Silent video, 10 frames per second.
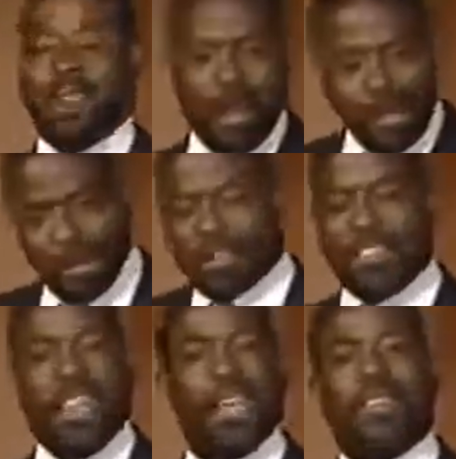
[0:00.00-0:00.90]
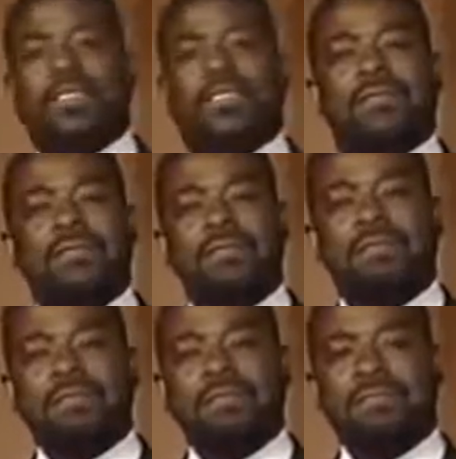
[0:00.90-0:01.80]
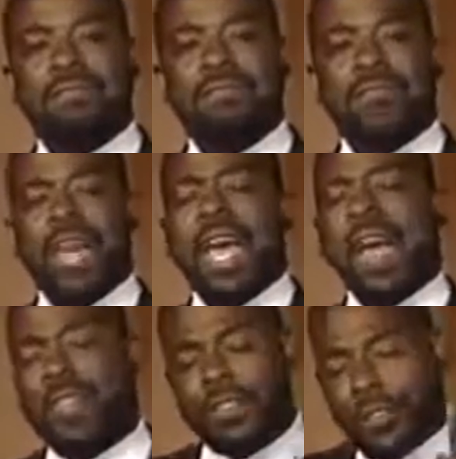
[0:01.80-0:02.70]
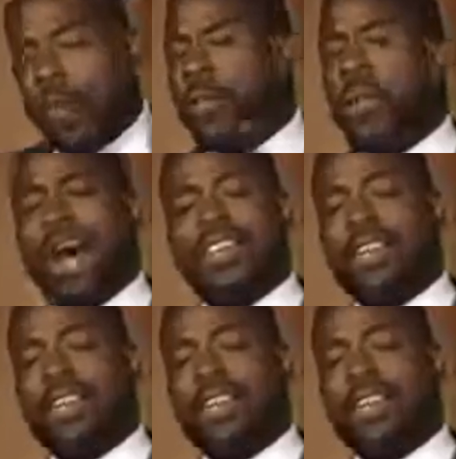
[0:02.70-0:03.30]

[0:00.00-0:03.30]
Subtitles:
on those things. And the truth was